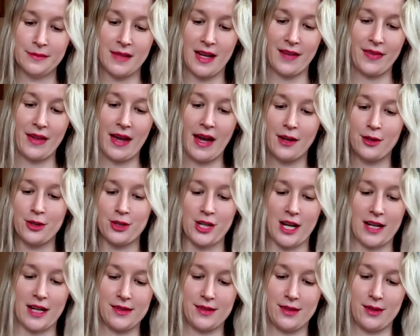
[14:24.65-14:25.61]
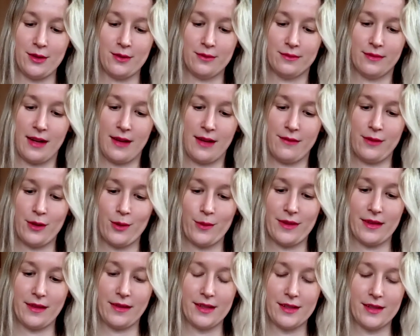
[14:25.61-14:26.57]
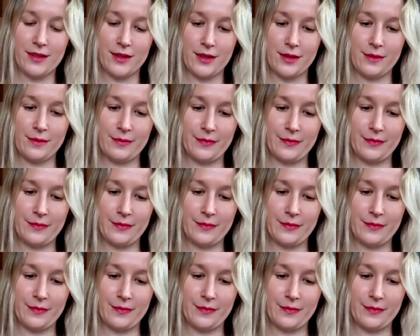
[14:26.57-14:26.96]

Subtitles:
And they energize you, I feel, with the lizard.